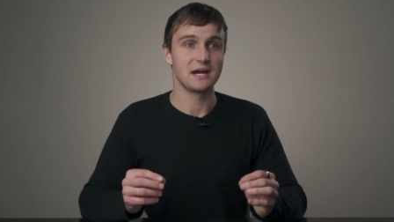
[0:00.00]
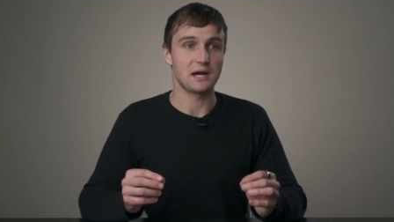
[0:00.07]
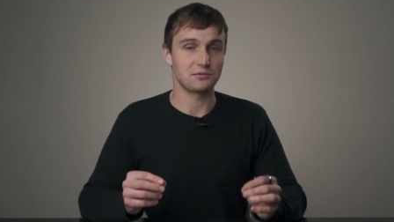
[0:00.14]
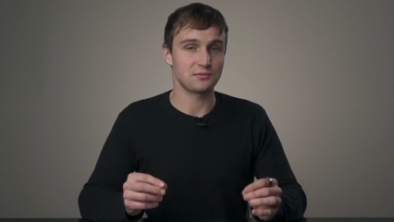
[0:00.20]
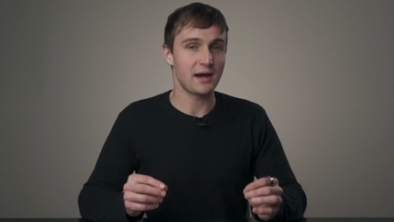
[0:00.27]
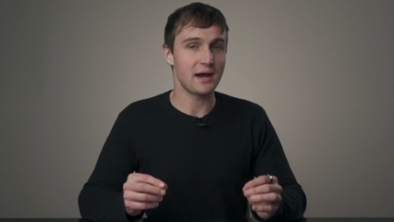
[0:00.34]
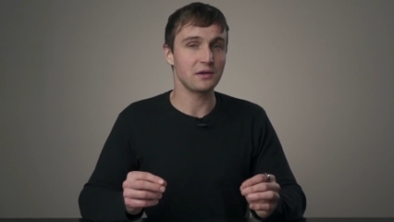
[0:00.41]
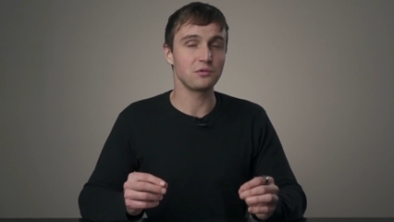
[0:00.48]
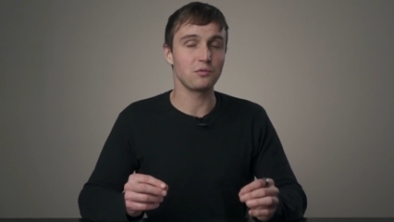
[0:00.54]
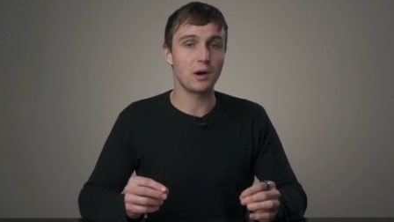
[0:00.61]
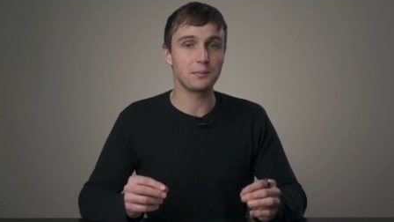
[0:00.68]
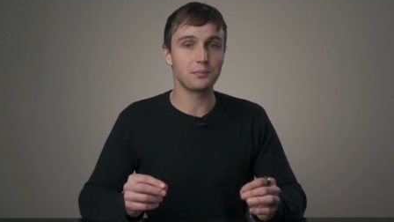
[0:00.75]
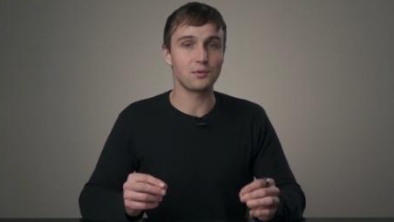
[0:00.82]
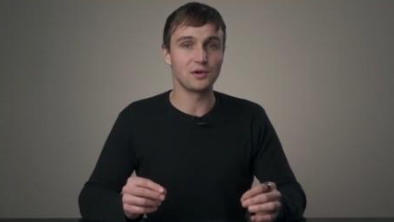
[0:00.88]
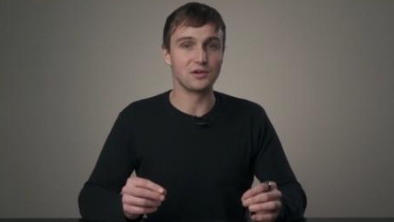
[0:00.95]
around
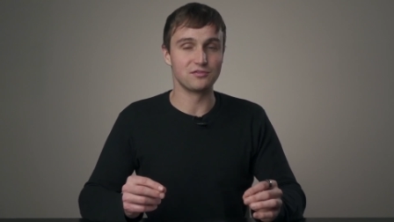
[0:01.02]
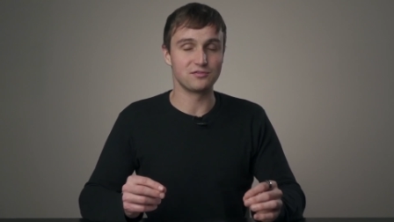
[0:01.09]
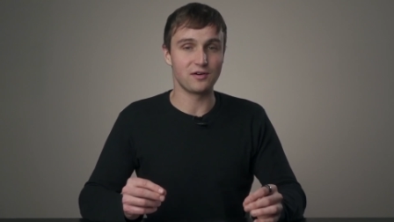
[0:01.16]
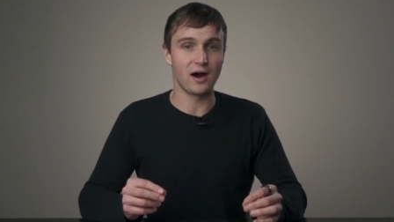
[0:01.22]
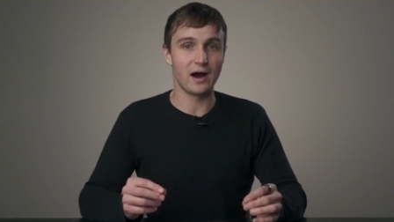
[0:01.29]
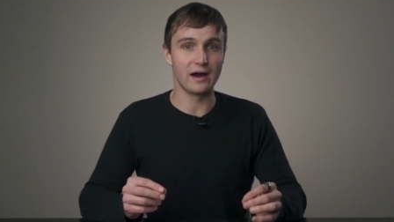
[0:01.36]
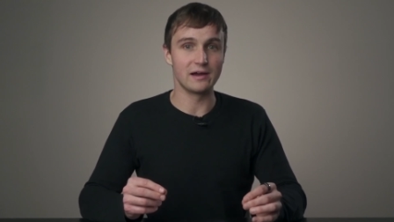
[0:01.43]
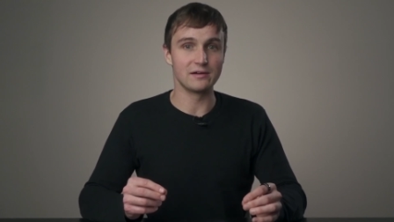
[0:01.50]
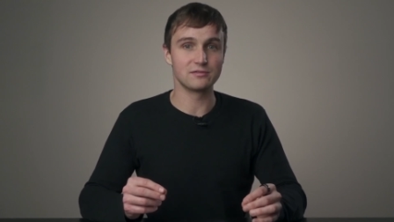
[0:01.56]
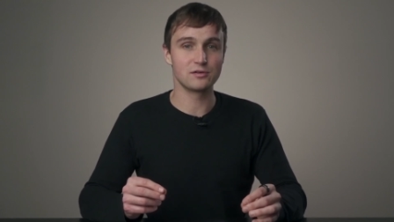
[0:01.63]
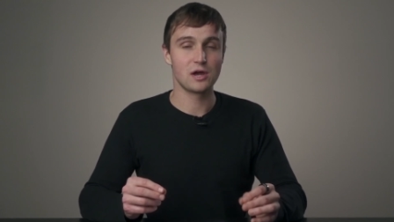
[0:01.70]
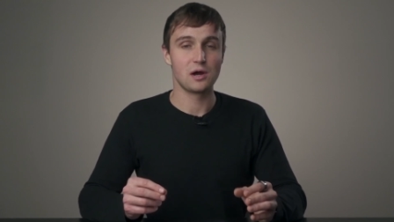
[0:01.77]
1.5,